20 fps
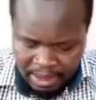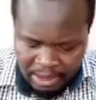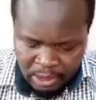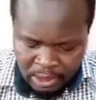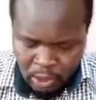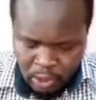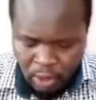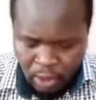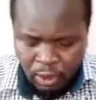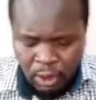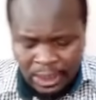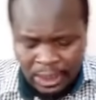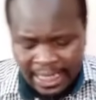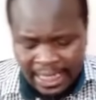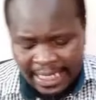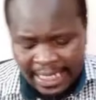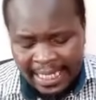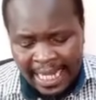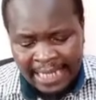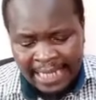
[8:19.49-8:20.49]
So those
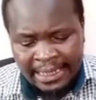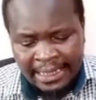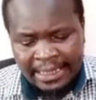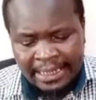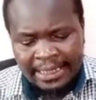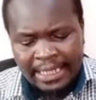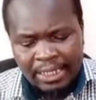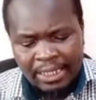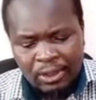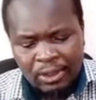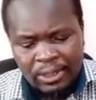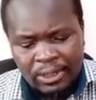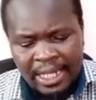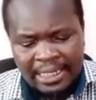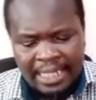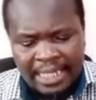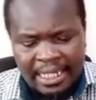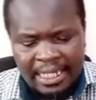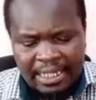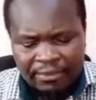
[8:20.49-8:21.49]
are just the
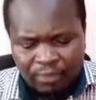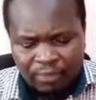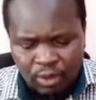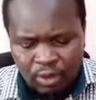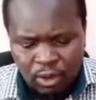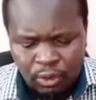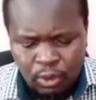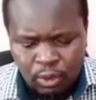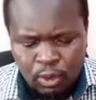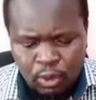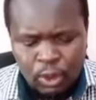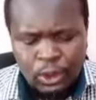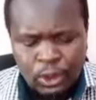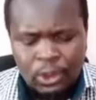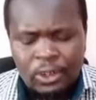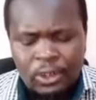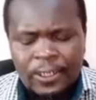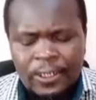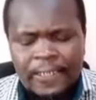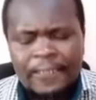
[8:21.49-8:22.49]
orders, and if you go through those
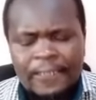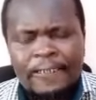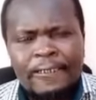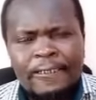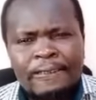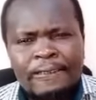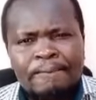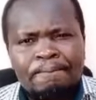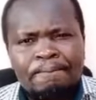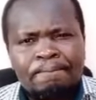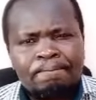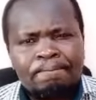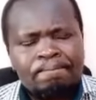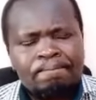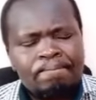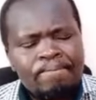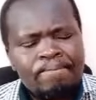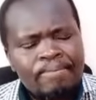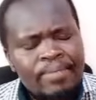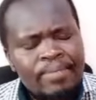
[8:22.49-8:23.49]
orders,
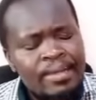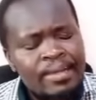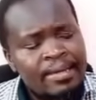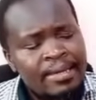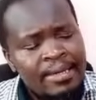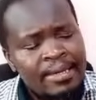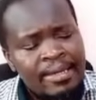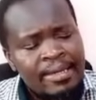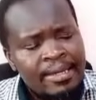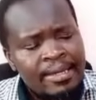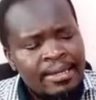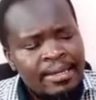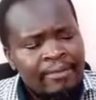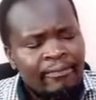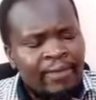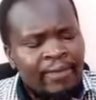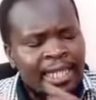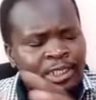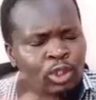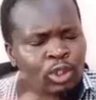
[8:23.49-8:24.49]

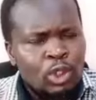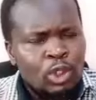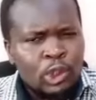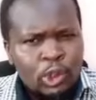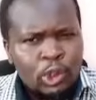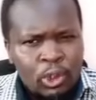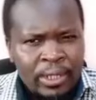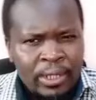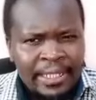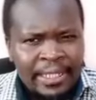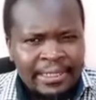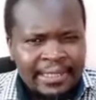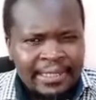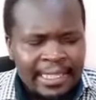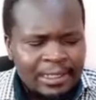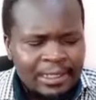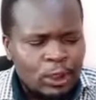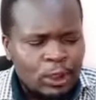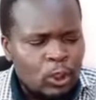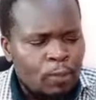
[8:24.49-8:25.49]
that court order is
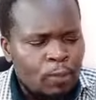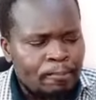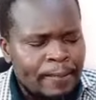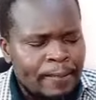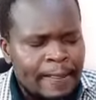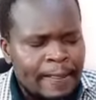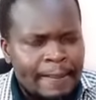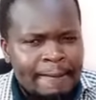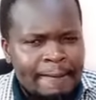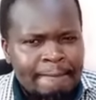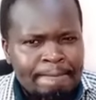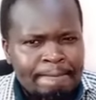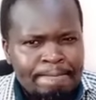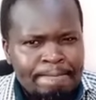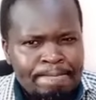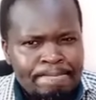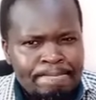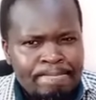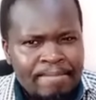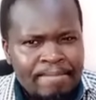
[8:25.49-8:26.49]
just stopping
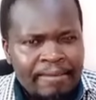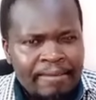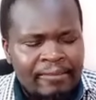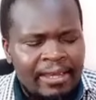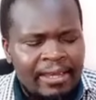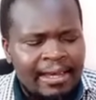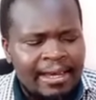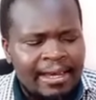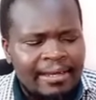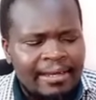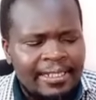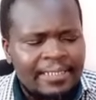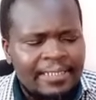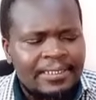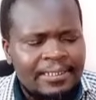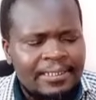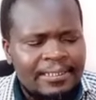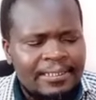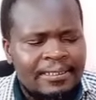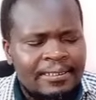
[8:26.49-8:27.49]
the
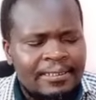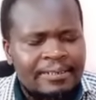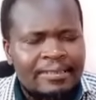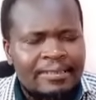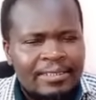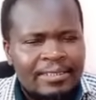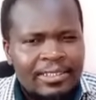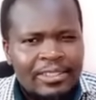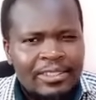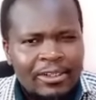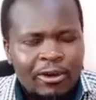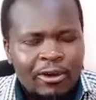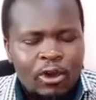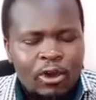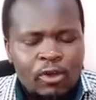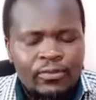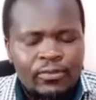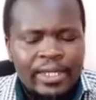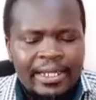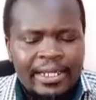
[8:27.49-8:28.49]
arrest
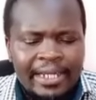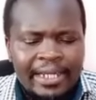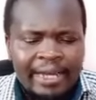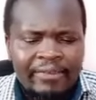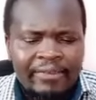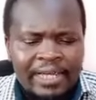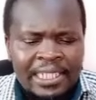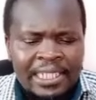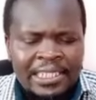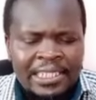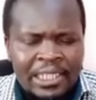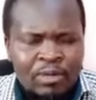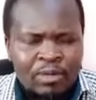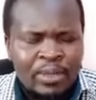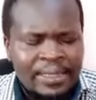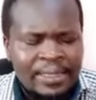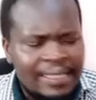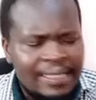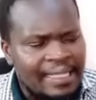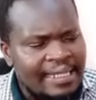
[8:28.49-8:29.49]
of the Rigathi
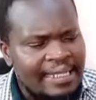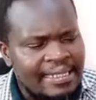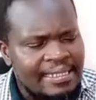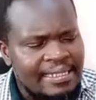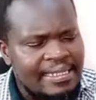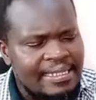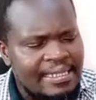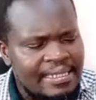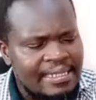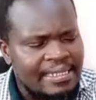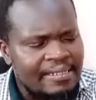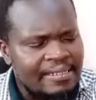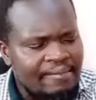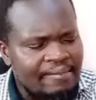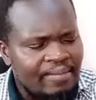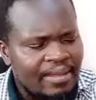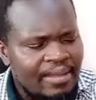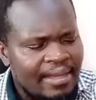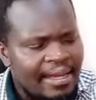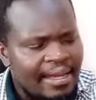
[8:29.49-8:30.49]
Gachagua's allies
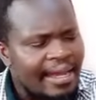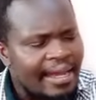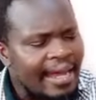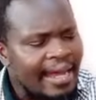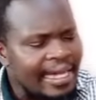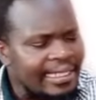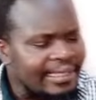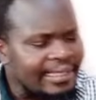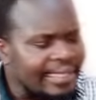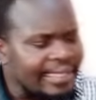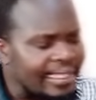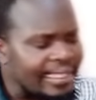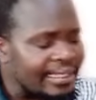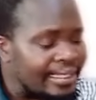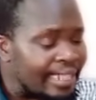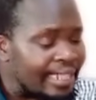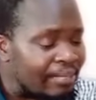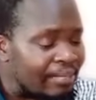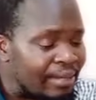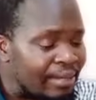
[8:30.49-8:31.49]
until
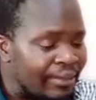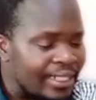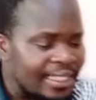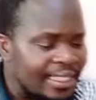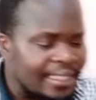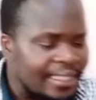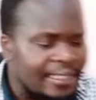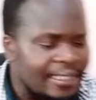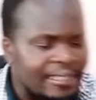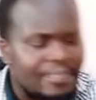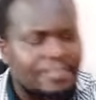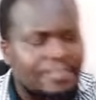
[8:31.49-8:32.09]
some other date.